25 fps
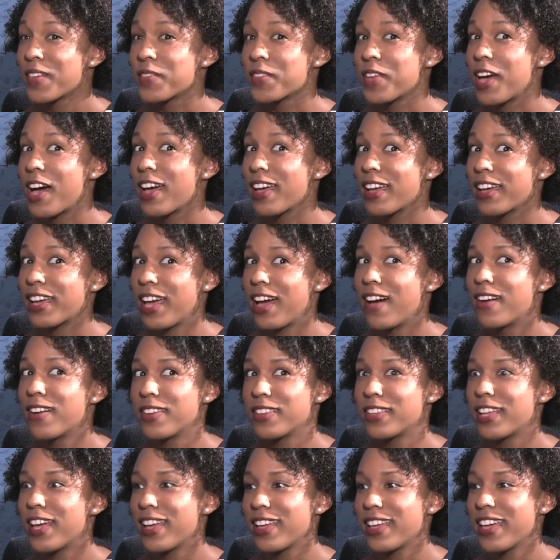I have not
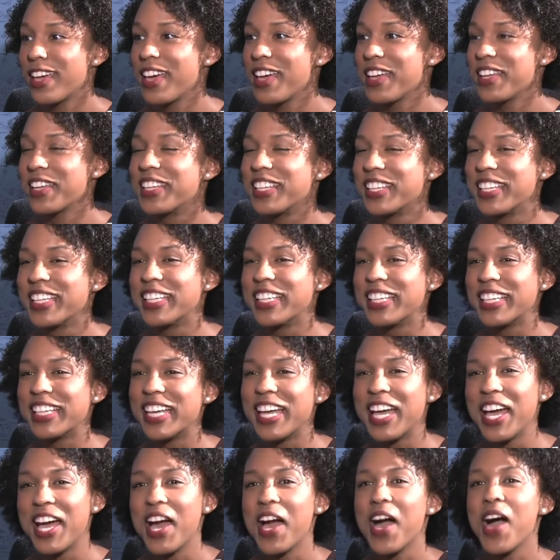encountered that yet.
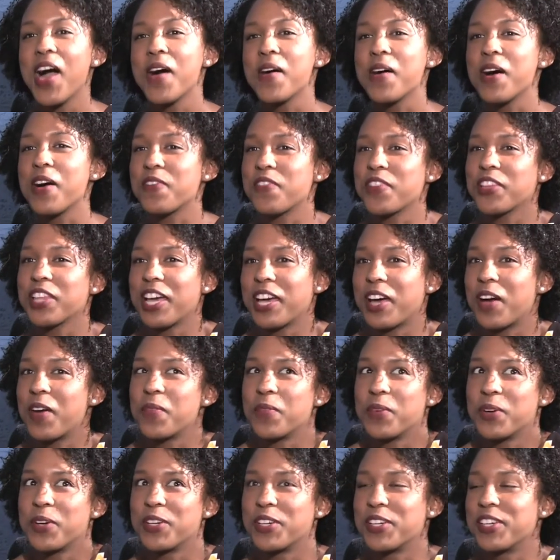I feel like I
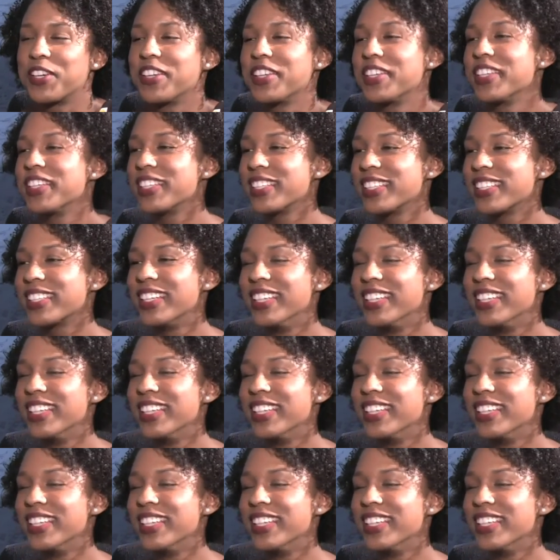would.